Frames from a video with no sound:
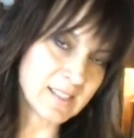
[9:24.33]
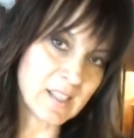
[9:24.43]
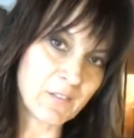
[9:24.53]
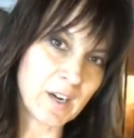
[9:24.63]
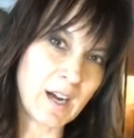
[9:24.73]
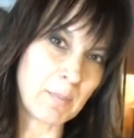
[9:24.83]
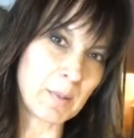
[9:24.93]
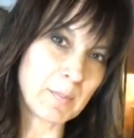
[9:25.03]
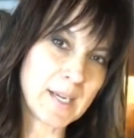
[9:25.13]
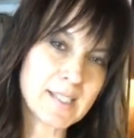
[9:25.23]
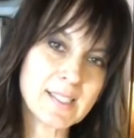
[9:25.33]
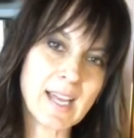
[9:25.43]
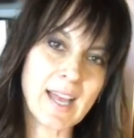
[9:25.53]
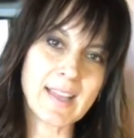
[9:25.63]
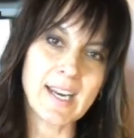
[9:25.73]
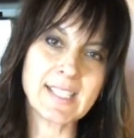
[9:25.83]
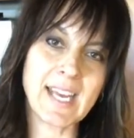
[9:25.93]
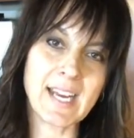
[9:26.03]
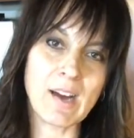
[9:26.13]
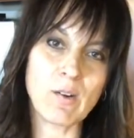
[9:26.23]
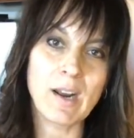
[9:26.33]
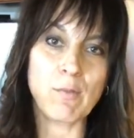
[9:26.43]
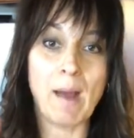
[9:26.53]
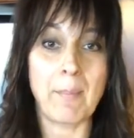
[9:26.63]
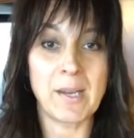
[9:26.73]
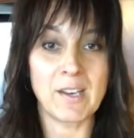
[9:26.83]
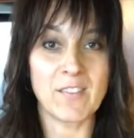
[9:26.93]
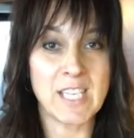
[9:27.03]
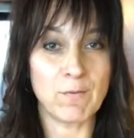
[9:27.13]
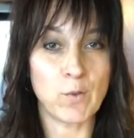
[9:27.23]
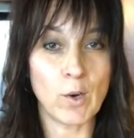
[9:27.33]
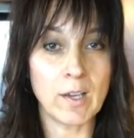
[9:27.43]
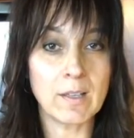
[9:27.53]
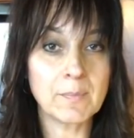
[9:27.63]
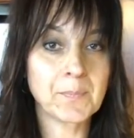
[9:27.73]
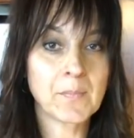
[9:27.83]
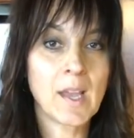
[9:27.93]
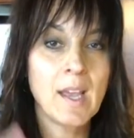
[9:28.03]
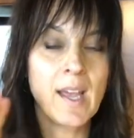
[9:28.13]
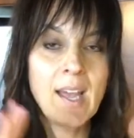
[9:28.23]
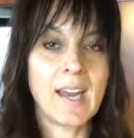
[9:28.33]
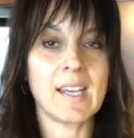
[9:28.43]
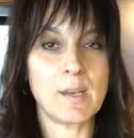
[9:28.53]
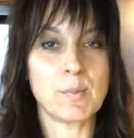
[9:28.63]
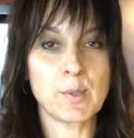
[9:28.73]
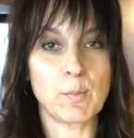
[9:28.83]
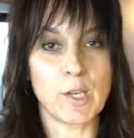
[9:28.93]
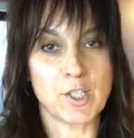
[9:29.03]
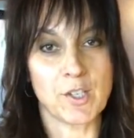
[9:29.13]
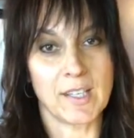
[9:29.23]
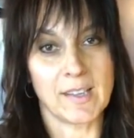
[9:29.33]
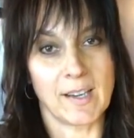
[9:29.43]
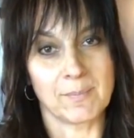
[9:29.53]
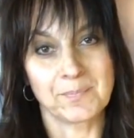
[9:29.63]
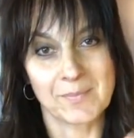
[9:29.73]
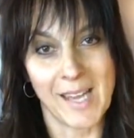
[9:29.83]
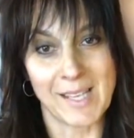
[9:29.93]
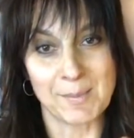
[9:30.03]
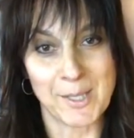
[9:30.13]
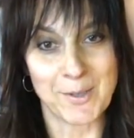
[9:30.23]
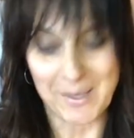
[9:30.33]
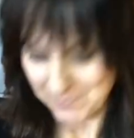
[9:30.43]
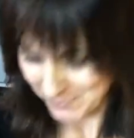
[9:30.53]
it sit for a couple minutes and then I take it out and I wrap it in tin foil and it keeps the moisture in there. That's my trick.